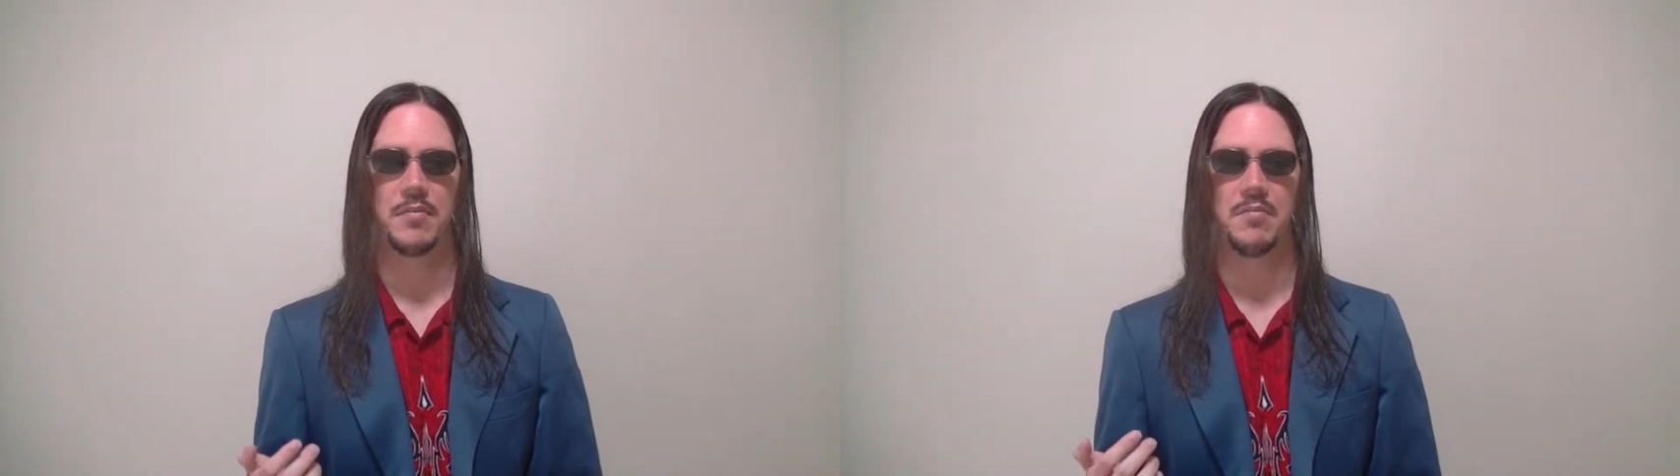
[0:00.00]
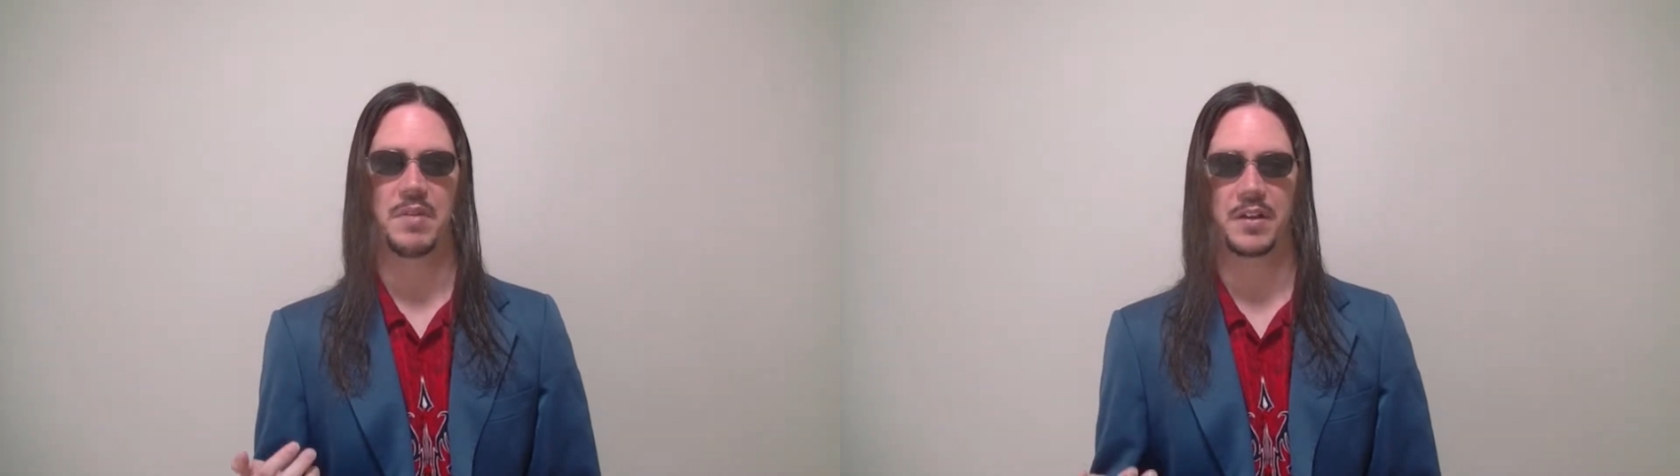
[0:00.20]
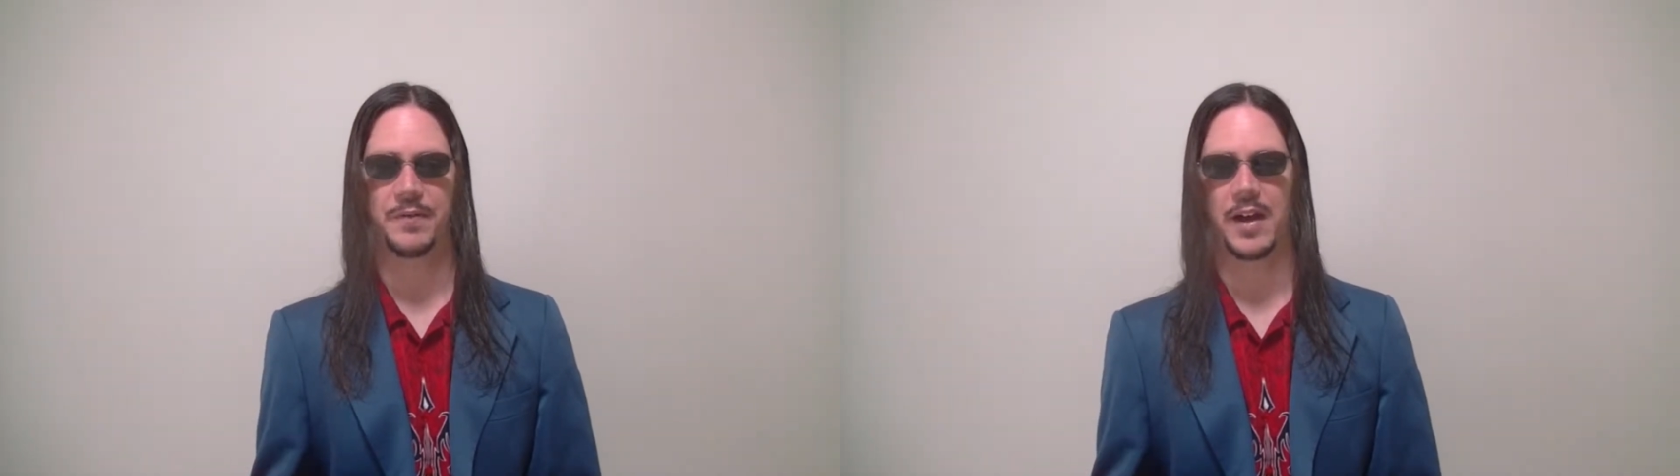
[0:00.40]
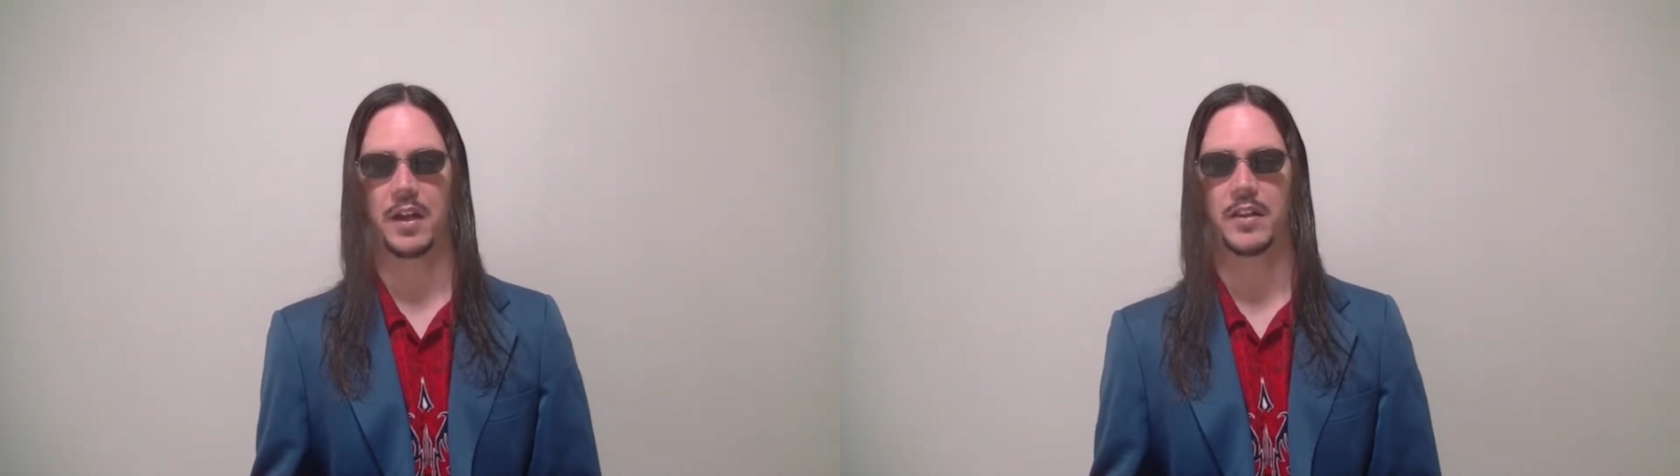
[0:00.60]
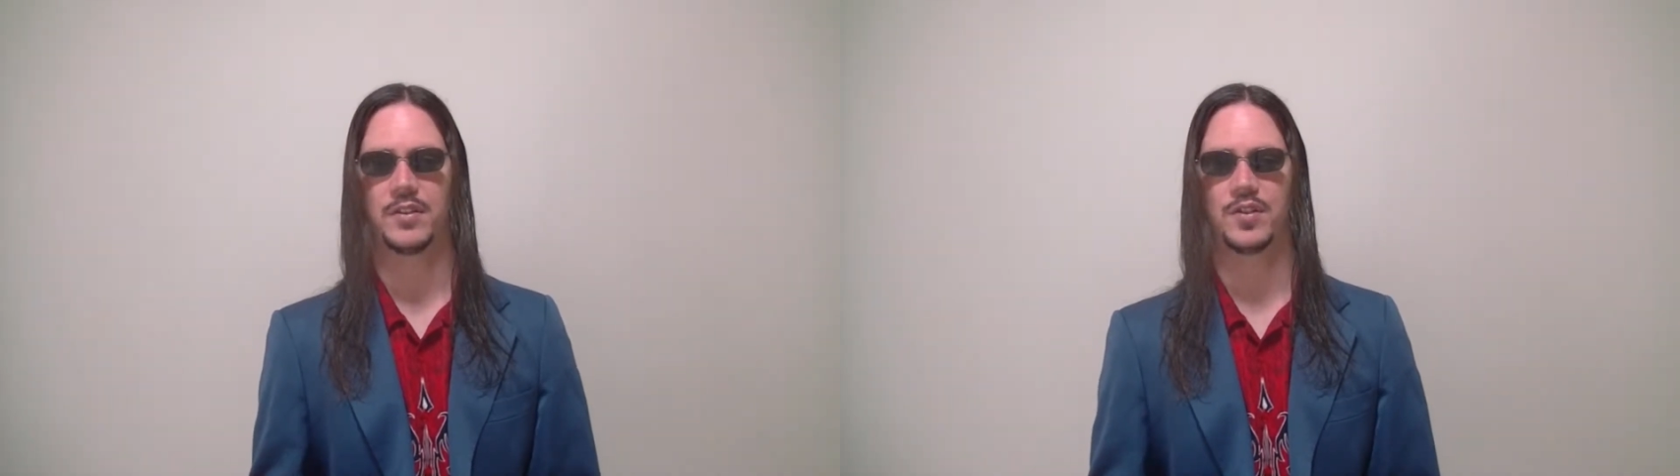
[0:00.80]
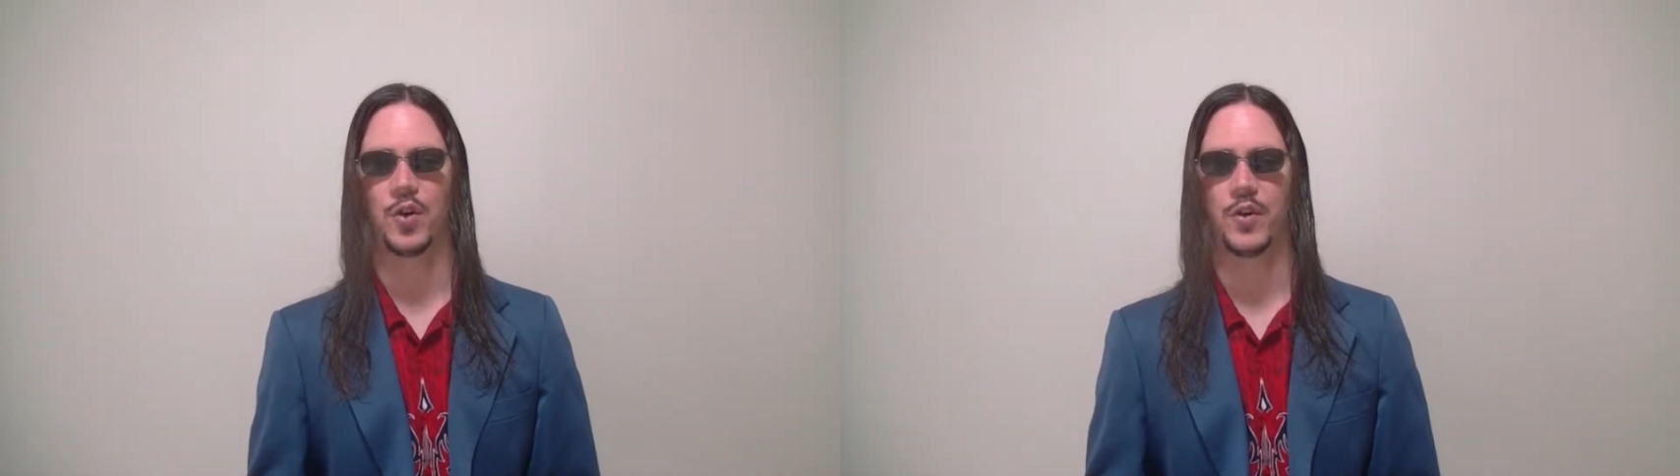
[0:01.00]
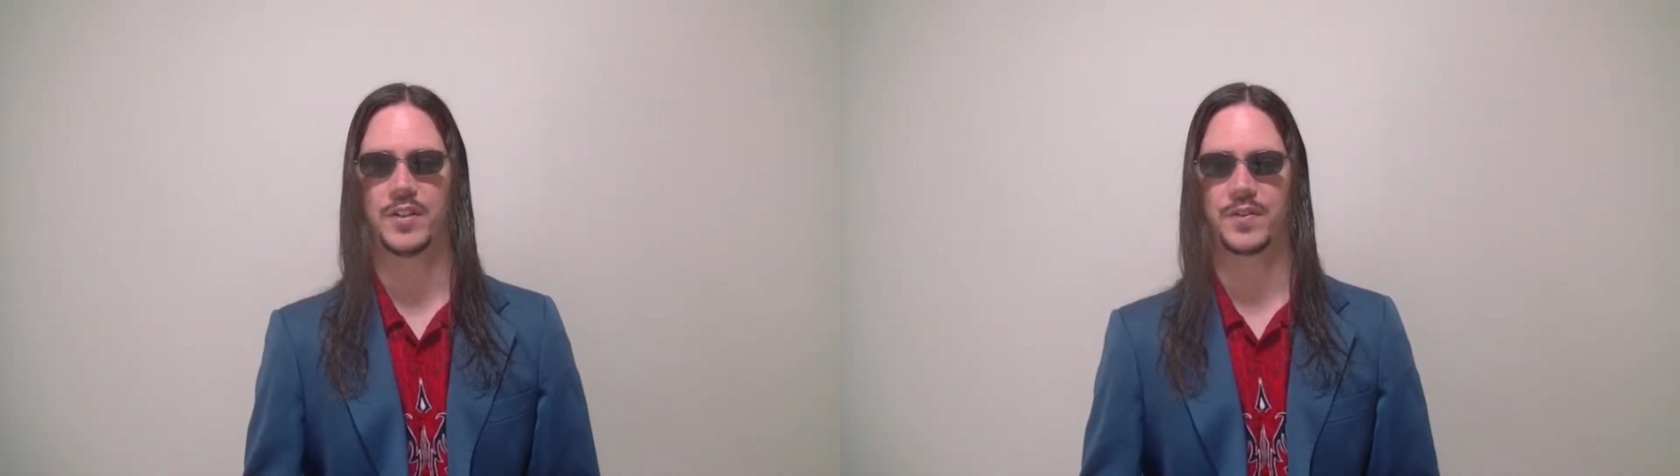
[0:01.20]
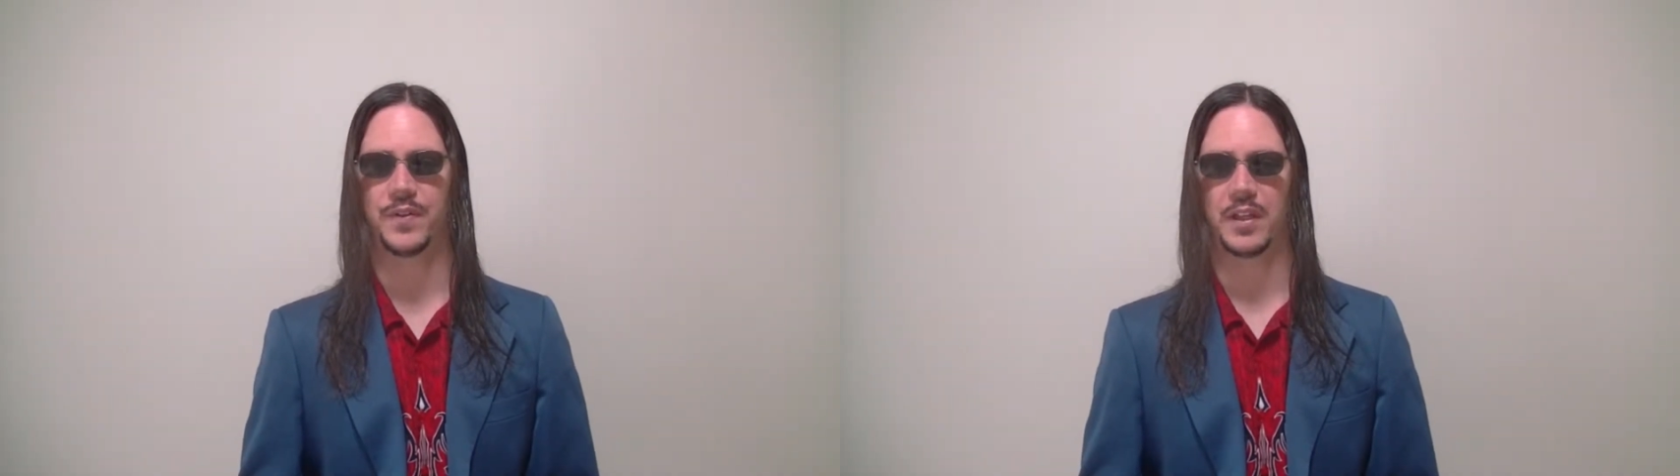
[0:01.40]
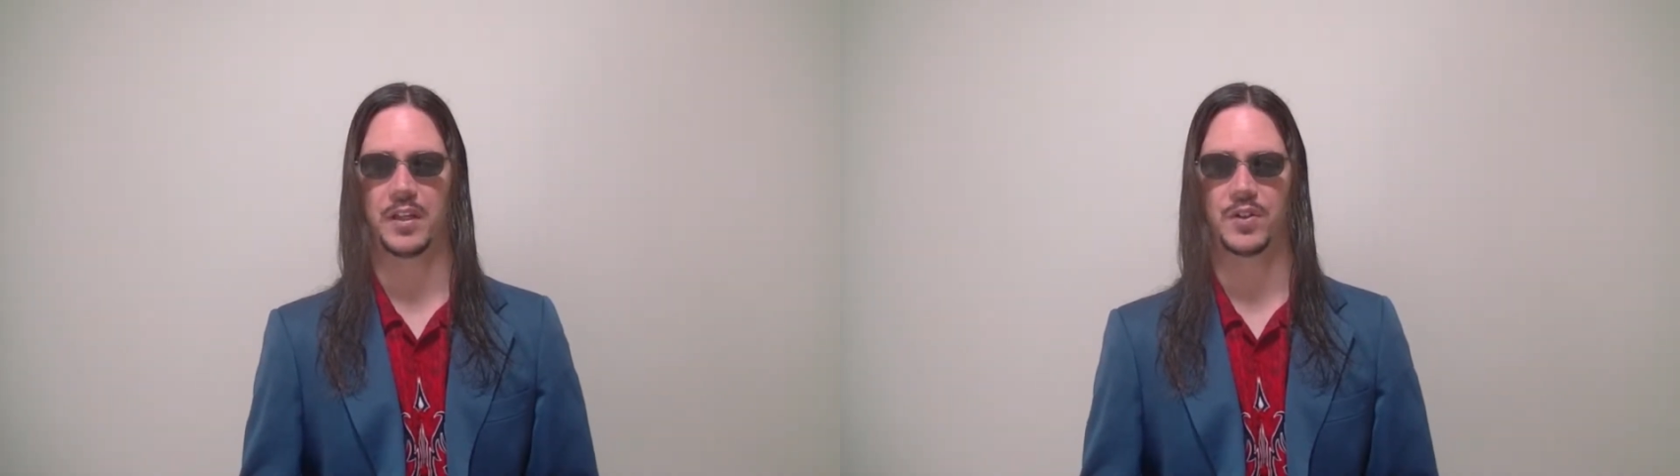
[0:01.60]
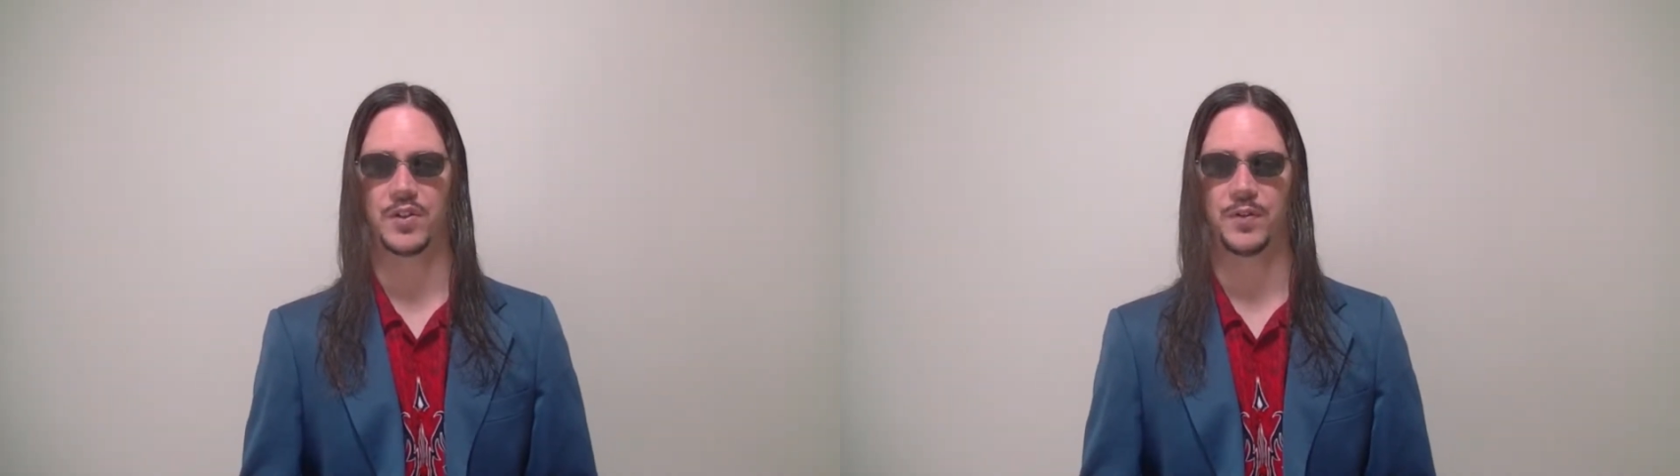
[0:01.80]
McFarlane Toys
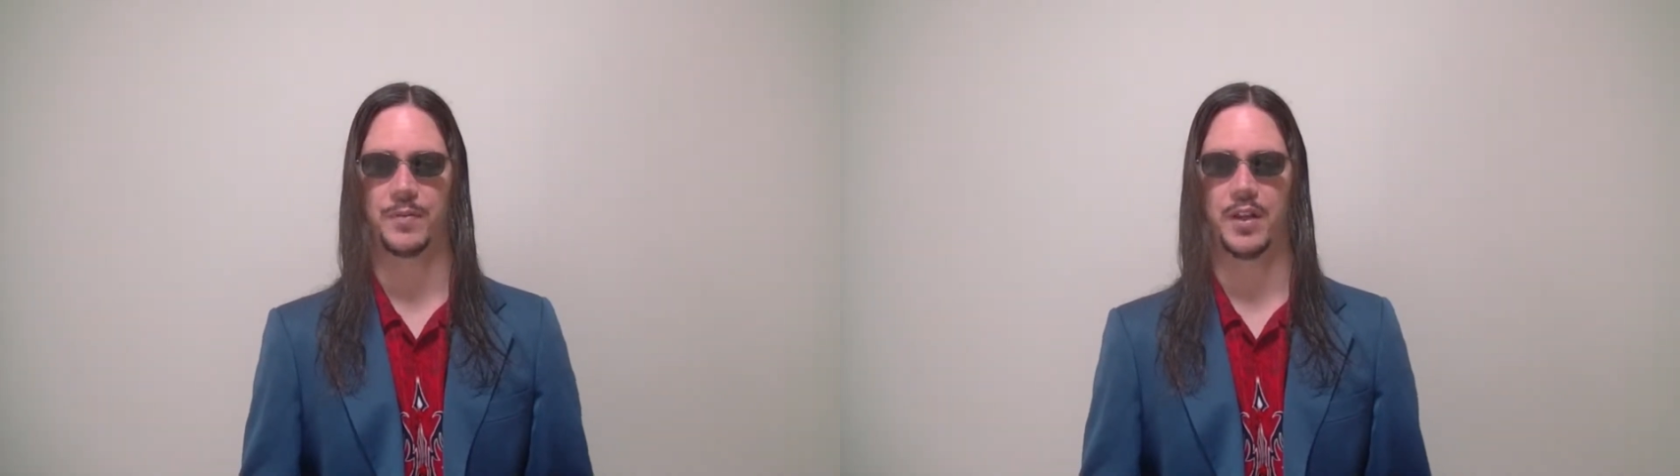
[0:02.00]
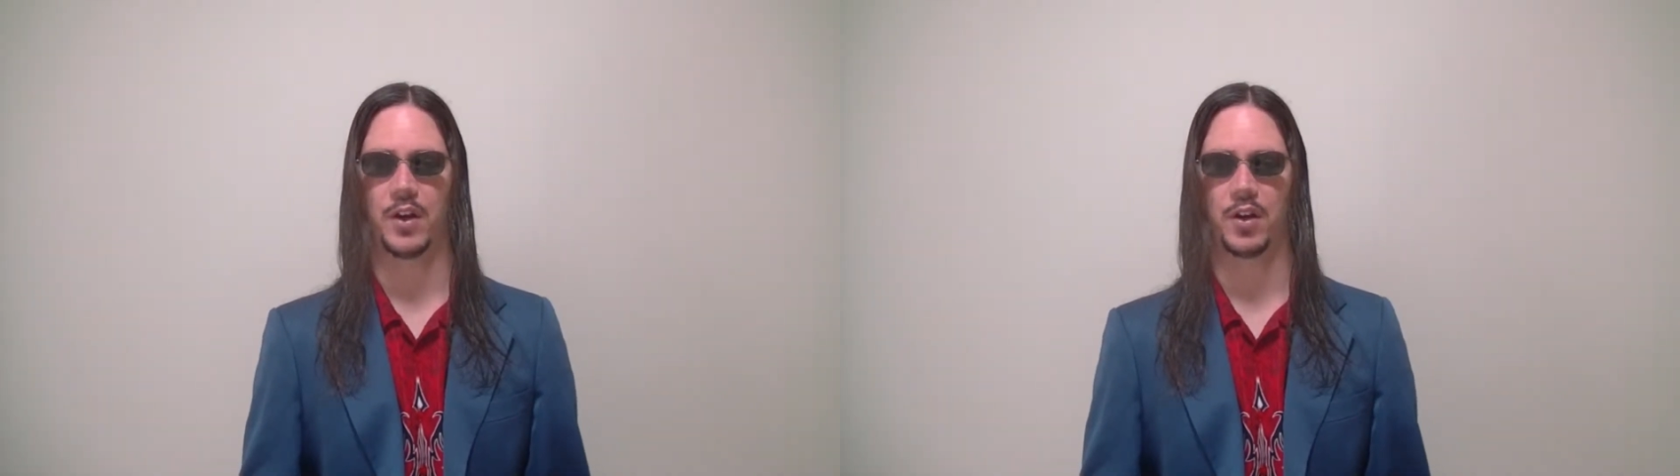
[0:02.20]
figures from the